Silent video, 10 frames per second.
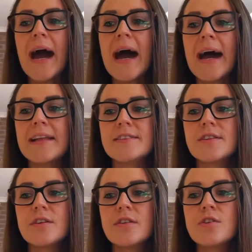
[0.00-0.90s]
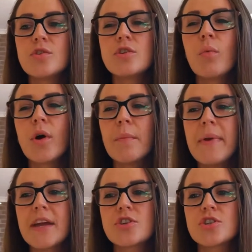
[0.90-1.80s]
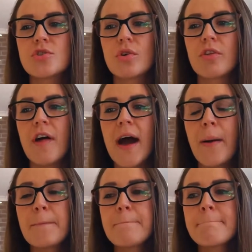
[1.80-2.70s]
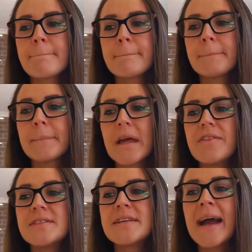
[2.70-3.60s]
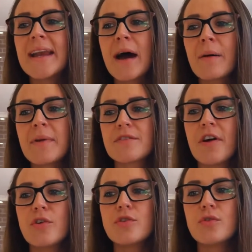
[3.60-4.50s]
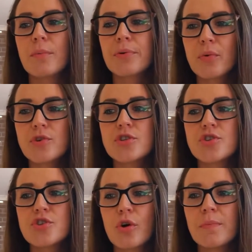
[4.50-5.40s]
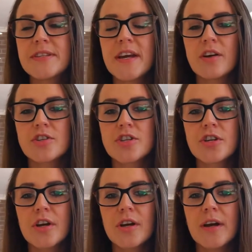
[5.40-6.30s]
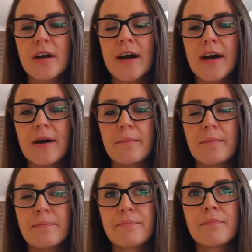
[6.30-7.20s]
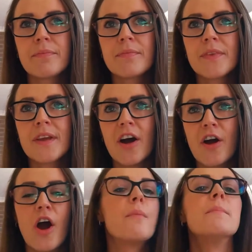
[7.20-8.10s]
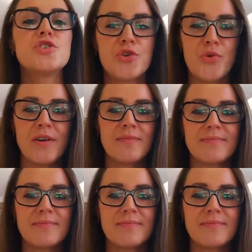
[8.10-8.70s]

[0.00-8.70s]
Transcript: and you, you want to make sure that the dynamics of how you approach your job search um, are, are mature